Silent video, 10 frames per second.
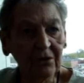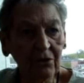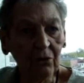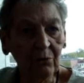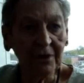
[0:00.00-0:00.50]
You
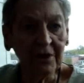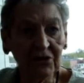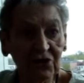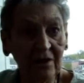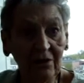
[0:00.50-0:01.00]
know, we
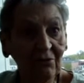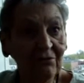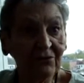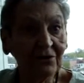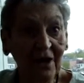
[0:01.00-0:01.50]
shall
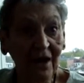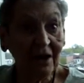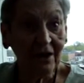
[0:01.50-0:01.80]
overcome.